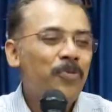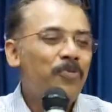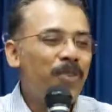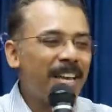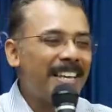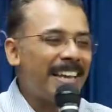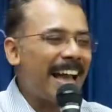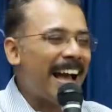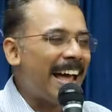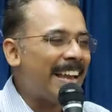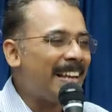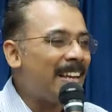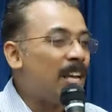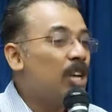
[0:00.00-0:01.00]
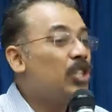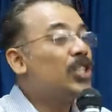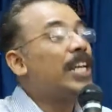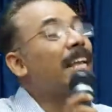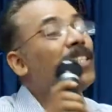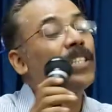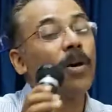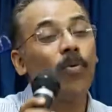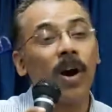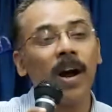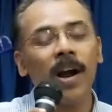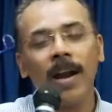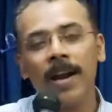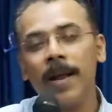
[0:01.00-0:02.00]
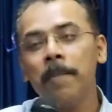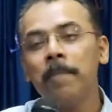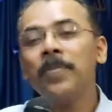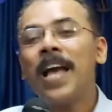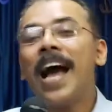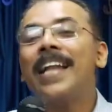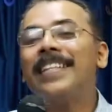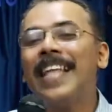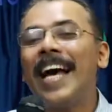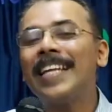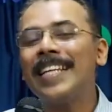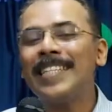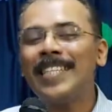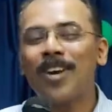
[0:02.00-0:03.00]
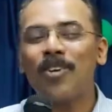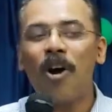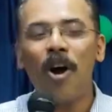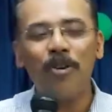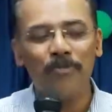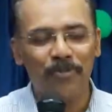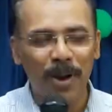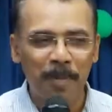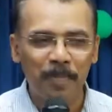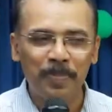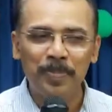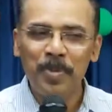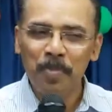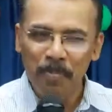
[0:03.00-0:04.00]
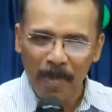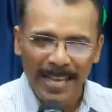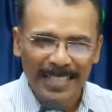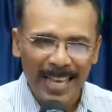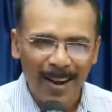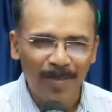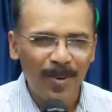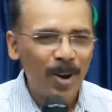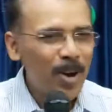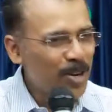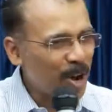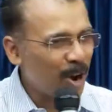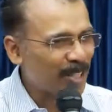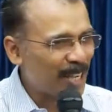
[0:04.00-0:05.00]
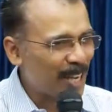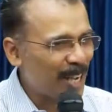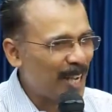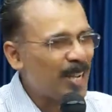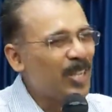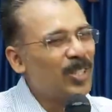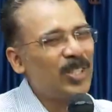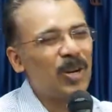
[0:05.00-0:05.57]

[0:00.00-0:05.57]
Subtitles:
we can change the world, and that is a quote from myself, Dr.